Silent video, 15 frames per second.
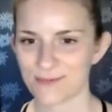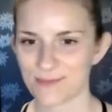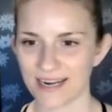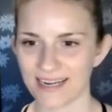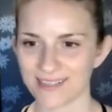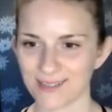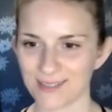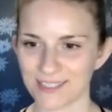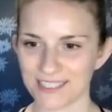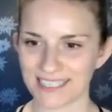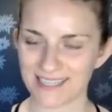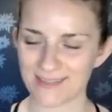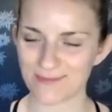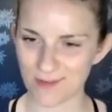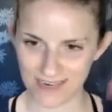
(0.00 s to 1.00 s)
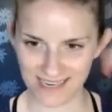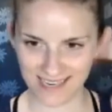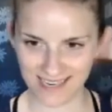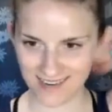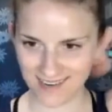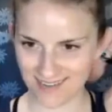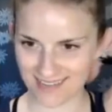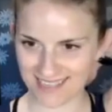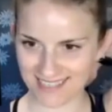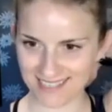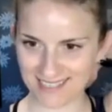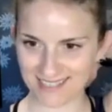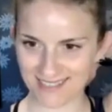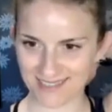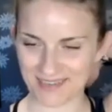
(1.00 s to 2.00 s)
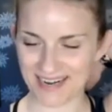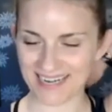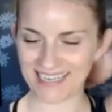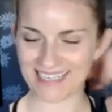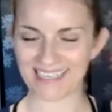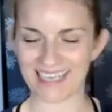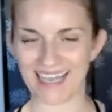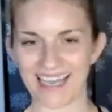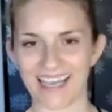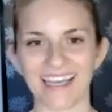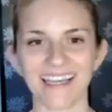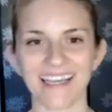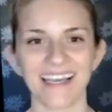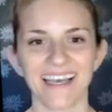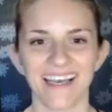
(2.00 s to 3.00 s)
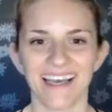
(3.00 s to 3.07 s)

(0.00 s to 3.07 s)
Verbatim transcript: bright and early in the morning on this rainy day.